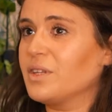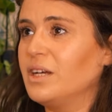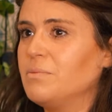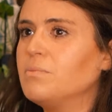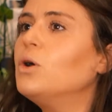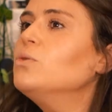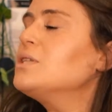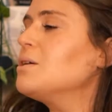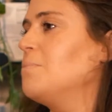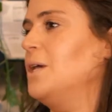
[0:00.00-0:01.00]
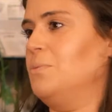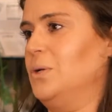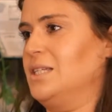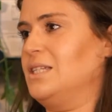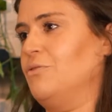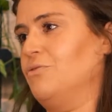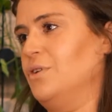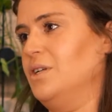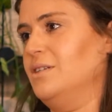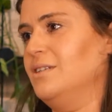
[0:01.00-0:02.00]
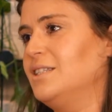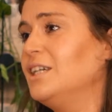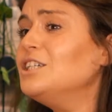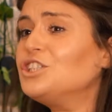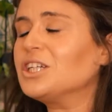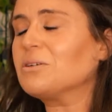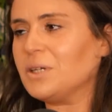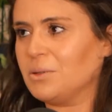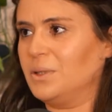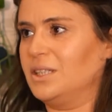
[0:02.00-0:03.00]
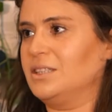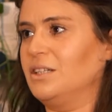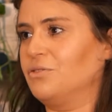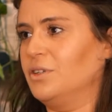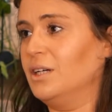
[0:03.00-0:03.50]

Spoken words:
molding people is different. Teaching people is different.